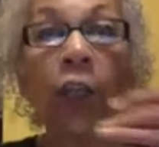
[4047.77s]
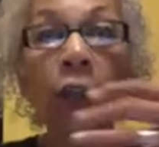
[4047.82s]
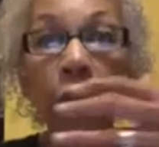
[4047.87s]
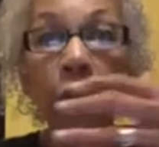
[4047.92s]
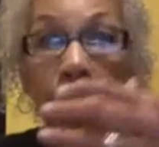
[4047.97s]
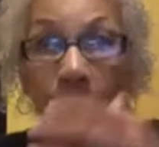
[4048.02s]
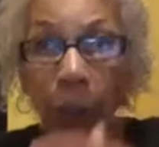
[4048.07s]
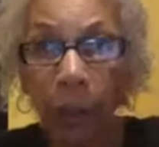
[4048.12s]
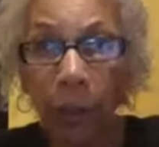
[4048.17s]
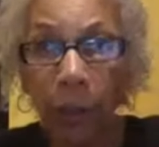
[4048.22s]

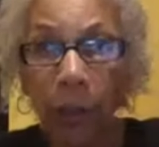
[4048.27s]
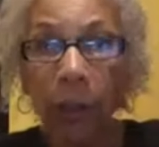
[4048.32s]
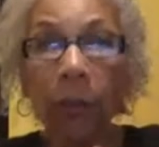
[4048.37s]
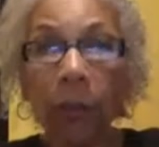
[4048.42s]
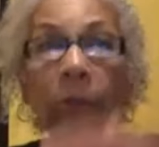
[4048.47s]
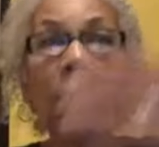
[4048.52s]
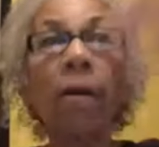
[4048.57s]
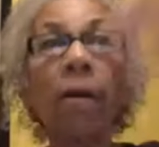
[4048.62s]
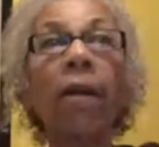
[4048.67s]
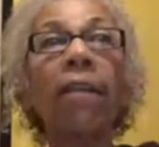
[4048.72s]

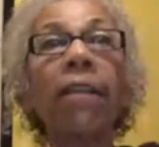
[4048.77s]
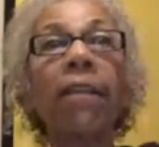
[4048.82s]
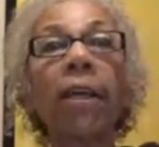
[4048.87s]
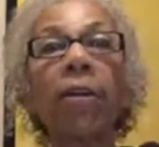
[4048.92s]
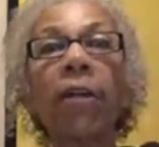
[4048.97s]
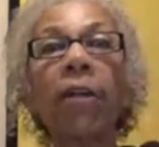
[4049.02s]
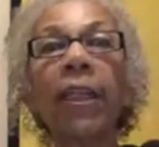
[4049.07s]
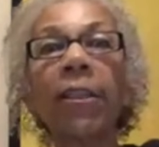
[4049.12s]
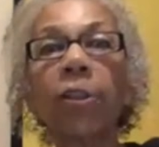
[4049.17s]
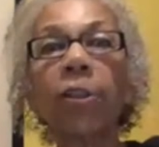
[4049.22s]
to
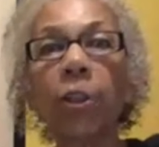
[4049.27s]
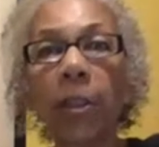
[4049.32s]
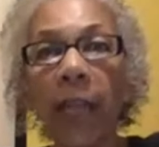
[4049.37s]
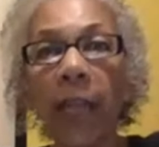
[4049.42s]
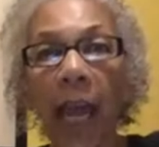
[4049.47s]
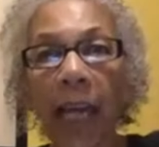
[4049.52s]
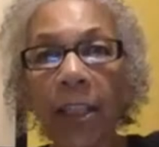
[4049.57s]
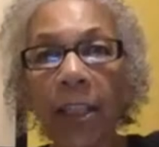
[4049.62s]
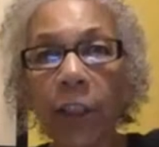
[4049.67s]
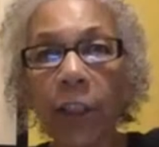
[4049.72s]
their
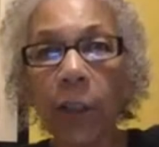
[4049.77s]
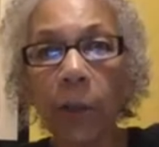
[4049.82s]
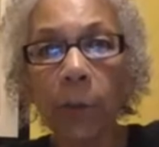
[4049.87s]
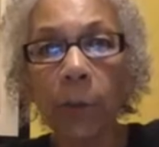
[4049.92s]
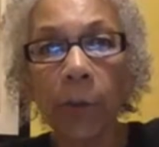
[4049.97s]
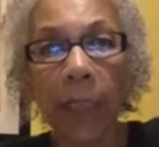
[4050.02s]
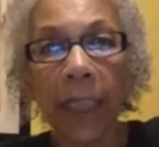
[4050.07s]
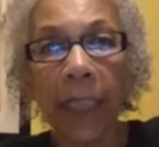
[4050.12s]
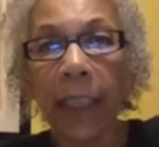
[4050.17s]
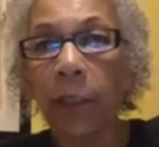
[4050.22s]
international
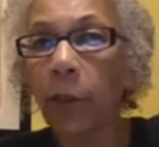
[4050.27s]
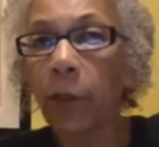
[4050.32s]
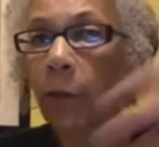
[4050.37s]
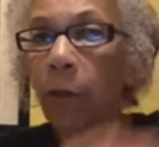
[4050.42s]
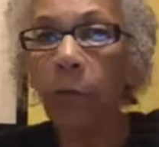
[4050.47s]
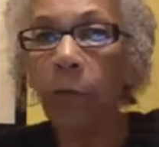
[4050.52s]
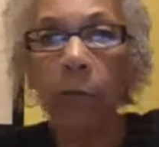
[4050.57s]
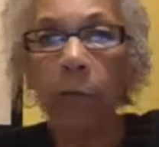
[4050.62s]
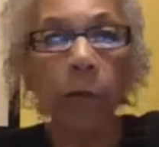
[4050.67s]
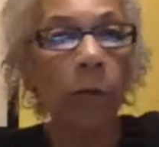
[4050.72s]
reach
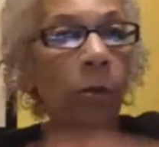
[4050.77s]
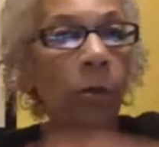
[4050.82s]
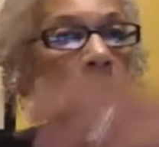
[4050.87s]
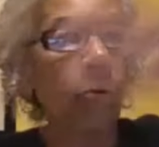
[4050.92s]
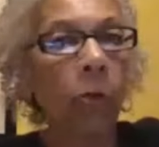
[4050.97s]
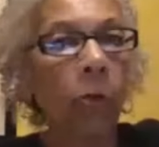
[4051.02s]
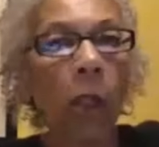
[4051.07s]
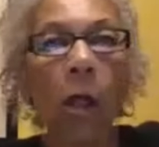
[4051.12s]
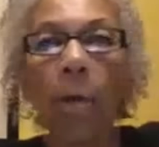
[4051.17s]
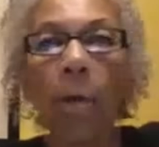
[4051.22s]
through
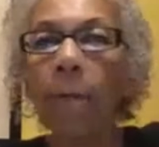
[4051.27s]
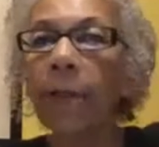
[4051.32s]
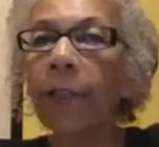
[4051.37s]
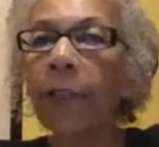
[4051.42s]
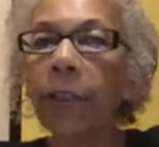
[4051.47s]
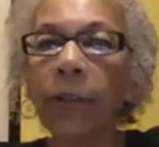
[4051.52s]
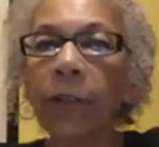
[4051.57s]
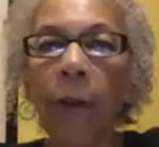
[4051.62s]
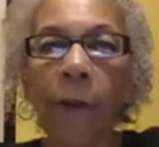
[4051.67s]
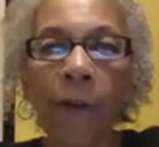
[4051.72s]
Global
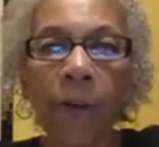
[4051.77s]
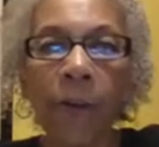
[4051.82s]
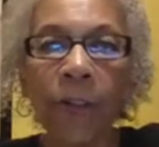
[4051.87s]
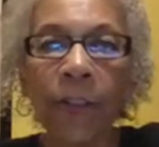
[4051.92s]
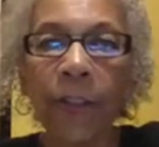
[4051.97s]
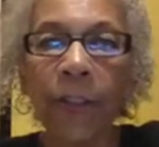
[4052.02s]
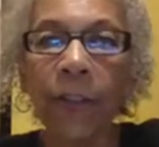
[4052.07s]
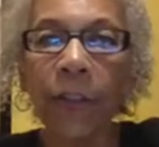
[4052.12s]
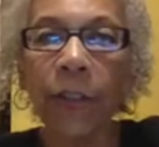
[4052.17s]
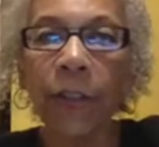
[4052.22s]

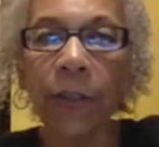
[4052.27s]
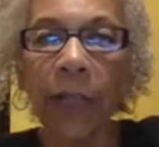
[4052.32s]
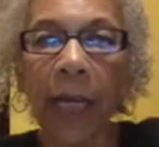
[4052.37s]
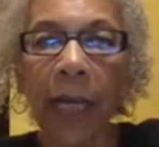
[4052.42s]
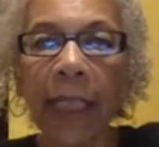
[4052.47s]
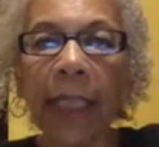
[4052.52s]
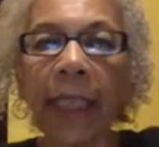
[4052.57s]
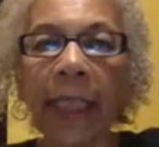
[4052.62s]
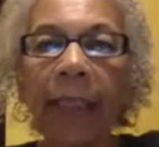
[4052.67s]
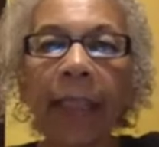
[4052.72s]
Nurses
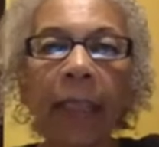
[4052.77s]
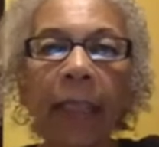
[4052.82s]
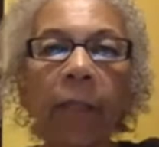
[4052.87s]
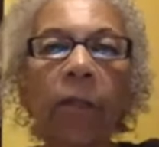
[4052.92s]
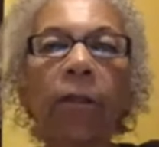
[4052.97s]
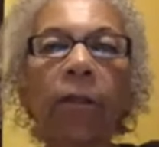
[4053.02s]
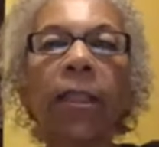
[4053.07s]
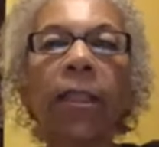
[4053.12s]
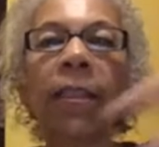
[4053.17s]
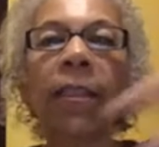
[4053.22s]
United that
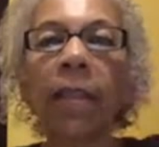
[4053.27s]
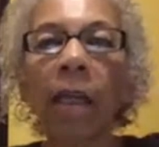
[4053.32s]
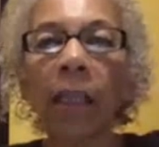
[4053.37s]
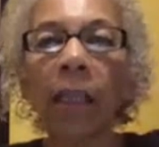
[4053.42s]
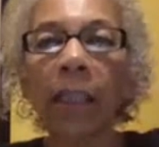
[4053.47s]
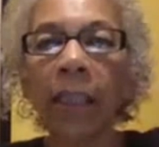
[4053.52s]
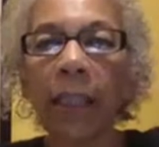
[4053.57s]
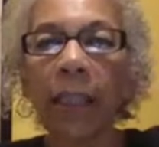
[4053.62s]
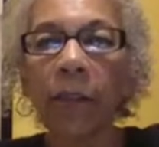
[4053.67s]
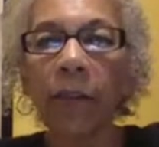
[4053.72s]
are in
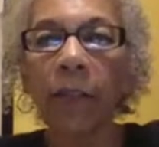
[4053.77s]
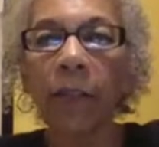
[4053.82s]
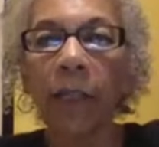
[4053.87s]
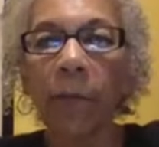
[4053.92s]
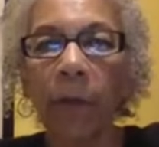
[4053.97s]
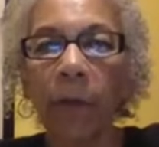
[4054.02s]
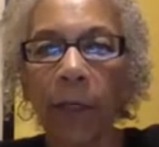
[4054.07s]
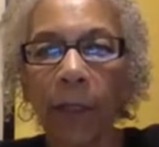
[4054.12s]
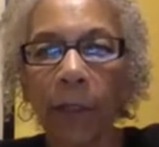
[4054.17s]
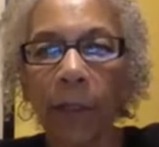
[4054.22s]
solidarity
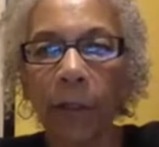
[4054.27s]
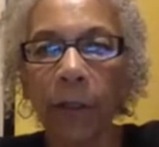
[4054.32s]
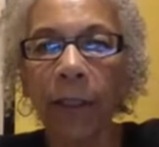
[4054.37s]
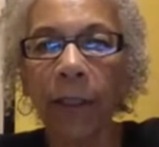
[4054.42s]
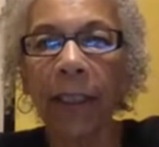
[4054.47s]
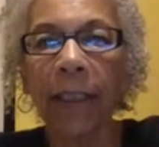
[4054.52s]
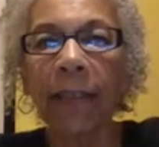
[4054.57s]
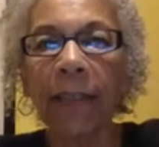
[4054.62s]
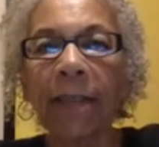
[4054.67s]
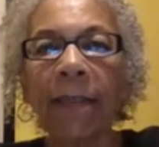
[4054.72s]
with
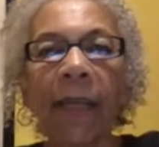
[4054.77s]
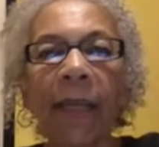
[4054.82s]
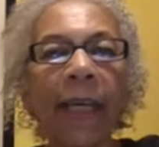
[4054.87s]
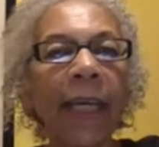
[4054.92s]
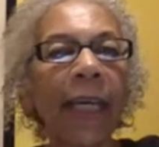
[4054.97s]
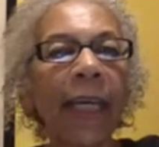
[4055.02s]
nurses